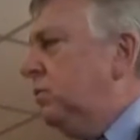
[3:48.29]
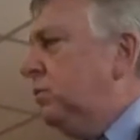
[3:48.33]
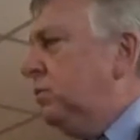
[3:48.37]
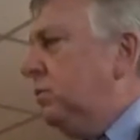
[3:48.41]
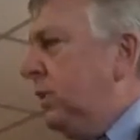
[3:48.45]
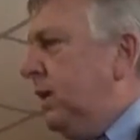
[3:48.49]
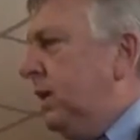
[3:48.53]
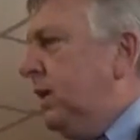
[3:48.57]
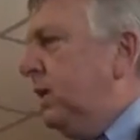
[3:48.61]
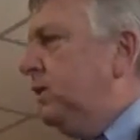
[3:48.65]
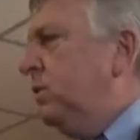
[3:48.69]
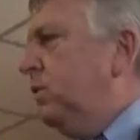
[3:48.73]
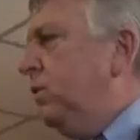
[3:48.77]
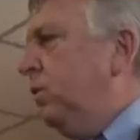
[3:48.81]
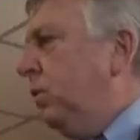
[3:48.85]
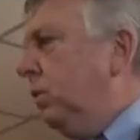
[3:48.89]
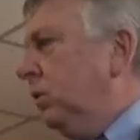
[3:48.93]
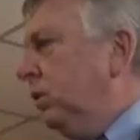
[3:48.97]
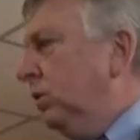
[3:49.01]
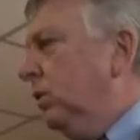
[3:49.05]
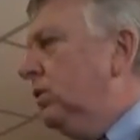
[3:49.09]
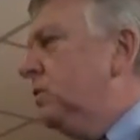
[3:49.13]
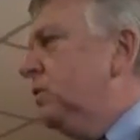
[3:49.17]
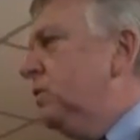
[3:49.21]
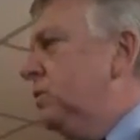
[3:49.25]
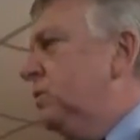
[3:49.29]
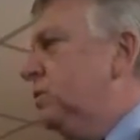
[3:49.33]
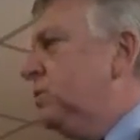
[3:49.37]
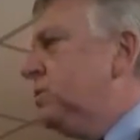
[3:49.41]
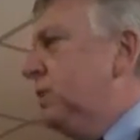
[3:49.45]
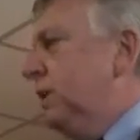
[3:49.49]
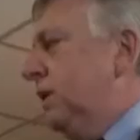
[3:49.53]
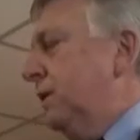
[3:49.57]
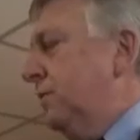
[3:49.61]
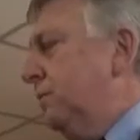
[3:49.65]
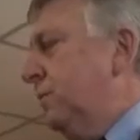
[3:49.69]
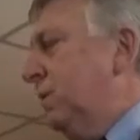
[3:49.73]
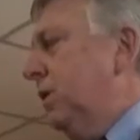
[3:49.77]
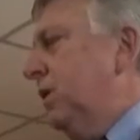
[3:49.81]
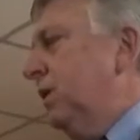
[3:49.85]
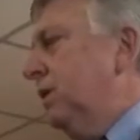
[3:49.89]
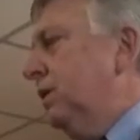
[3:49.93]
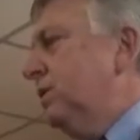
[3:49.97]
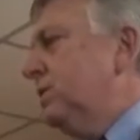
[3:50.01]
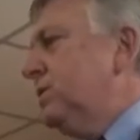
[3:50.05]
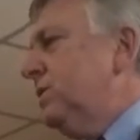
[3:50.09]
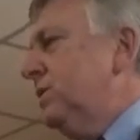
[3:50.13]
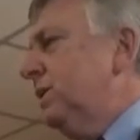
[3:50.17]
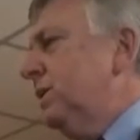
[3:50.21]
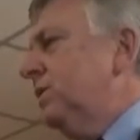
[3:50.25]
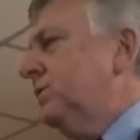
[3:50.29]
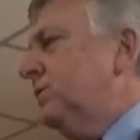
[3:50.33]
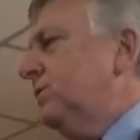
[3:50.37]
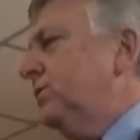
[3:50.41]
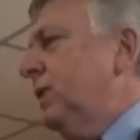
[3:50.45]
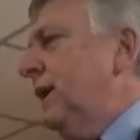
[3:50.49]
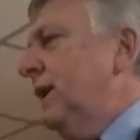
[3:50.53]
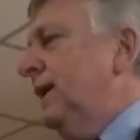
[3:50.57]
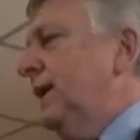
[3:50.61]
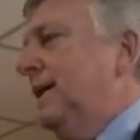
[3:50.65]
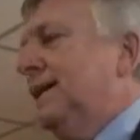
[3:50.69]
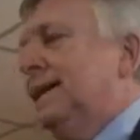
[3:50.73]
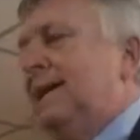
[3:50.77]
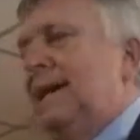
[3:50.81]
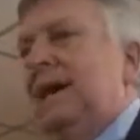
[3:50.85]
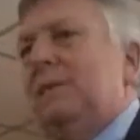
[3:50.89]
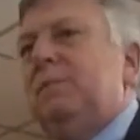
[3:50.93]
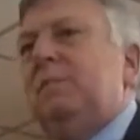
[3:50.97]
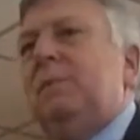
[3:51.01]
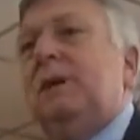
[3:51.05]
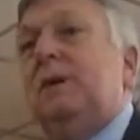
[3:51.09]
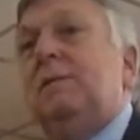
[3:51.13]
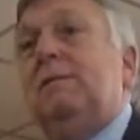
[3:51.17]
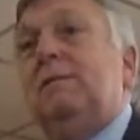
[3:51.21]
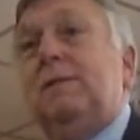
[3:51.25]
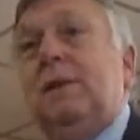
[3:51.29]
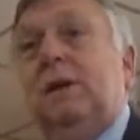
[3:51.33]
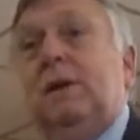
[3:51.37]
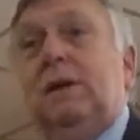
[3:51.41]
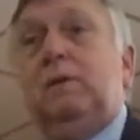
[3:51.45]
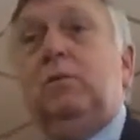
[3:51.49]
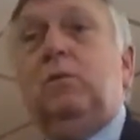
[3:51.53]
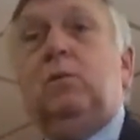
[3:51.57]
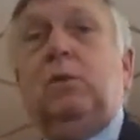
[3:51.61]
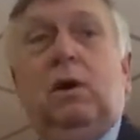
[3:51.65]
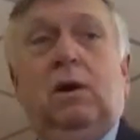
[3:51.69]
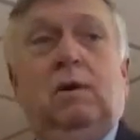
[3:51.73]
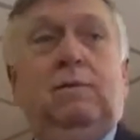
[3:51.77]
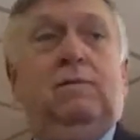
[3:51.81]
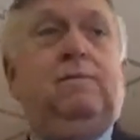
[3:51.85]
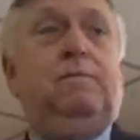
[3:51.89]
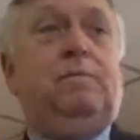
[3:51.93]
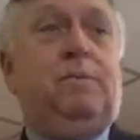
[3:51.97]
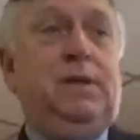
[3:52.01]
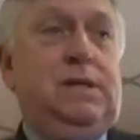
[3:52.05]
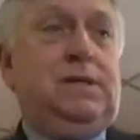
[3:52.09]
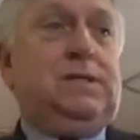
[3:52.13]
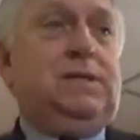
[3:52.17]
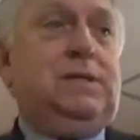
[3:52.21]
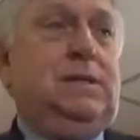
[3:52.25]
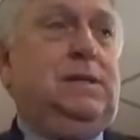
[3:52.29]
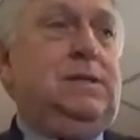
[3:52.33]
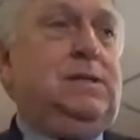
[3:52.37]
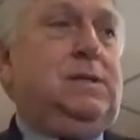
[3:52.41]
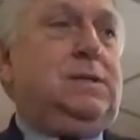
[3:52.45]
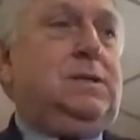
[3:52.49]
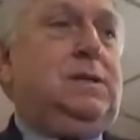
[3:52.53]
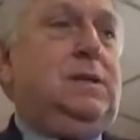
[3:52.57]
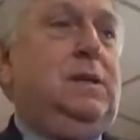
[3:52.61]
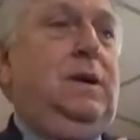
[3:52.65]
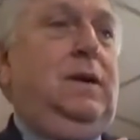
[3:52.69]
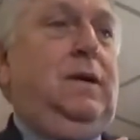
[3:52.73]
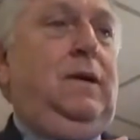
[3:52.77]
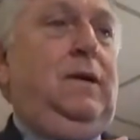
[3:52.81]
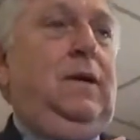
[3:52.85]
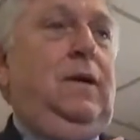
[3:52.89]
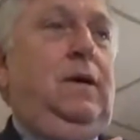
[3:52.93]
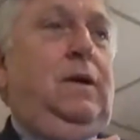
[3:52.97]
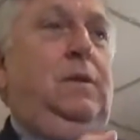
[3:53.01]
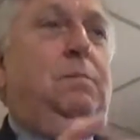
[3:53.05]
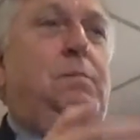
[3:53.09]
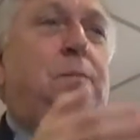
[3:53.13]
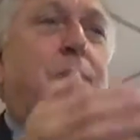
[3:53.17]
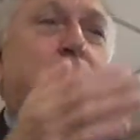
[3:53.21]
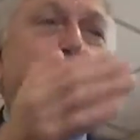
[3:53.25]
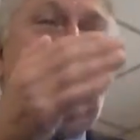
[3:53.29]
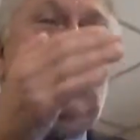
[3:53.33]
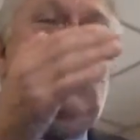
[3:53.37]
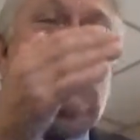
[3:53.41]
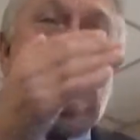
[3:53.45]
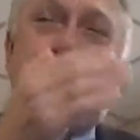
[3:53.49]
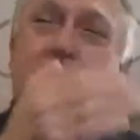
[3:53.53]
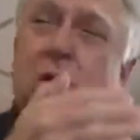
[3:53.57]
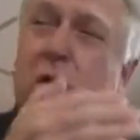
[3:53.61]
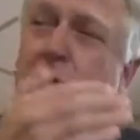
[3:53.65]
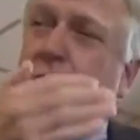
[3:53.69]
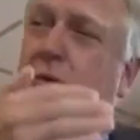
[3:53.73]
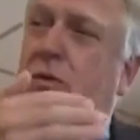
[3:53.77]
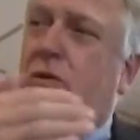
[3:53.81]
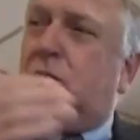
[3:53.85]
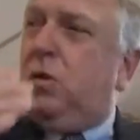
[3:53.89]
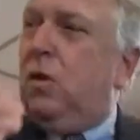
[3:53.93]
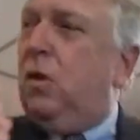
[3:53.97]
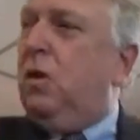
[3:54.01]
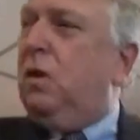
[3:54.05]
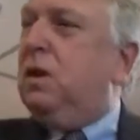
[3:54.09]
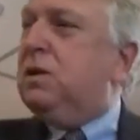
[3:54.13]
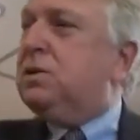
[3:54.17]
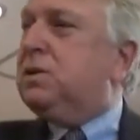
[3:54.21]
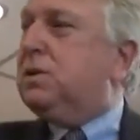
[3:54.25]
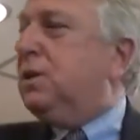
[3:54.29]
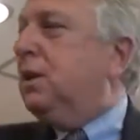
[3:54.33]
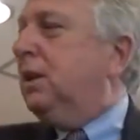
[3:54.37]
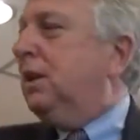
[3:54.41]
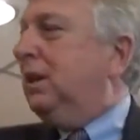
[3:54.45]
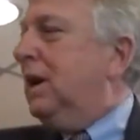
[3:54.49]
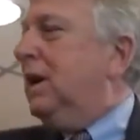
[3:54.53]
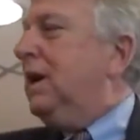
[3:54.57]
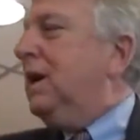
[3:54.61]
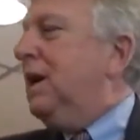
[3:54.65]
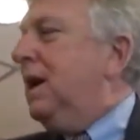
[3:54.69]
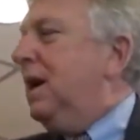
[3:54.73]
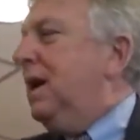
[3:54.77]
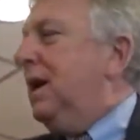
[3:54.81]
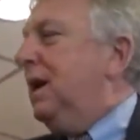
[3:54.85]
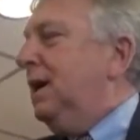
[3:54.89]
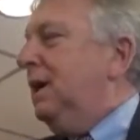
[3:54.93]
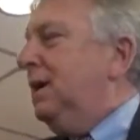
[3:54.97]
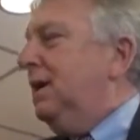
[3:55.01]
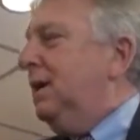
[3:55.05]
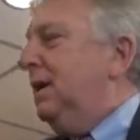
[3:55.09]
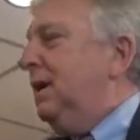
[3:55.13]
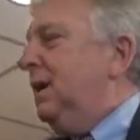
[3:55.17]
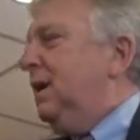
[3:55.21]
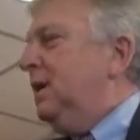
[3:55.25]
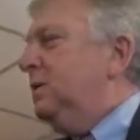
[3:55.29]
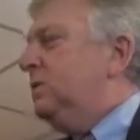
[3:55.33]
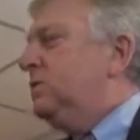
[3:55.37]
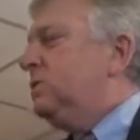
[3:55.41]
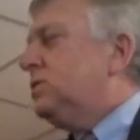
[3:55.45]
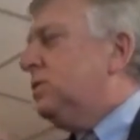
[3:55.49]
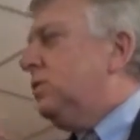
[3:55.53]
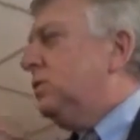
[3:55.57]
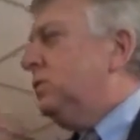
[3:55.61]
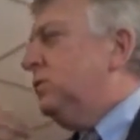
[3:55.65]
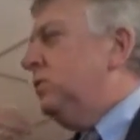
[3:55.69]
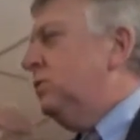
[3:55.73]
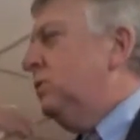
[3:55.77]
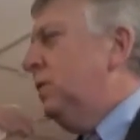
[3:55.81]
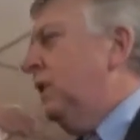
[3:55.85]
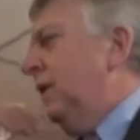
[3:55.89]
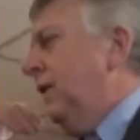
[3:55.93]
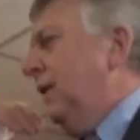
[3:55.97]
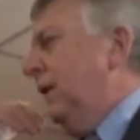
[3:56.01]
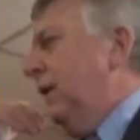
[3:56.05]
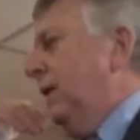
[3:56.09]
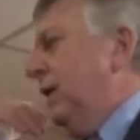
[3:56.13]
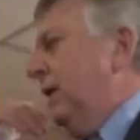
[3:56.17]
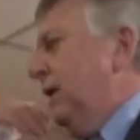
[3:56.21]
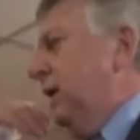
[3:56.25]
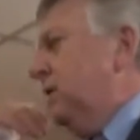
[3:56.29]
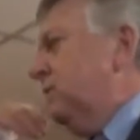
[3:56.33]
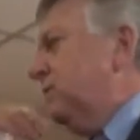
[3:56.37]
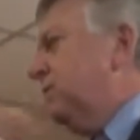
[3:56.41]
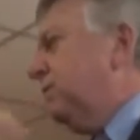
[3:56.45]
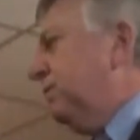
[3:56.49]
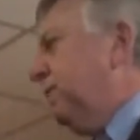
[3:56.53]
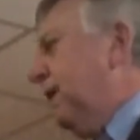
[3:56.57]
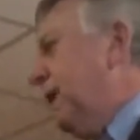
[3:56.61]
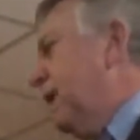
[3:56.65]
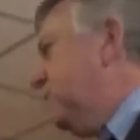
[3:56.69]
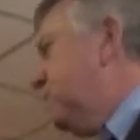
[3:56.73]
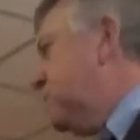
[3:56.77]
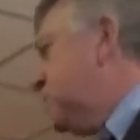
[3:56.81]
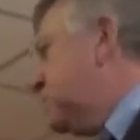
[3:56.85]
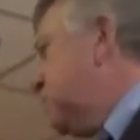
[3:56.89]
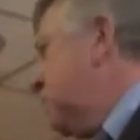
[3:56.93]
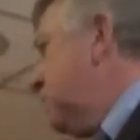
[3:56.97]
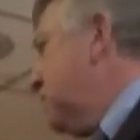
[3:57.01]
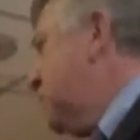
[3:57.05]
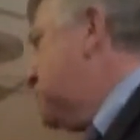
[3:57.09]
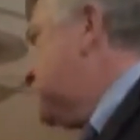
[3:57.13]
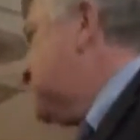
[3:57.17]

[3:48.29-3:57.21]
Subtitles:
win or lose in politics, and it can be a very rough business, but you don't cross the line into inflammatory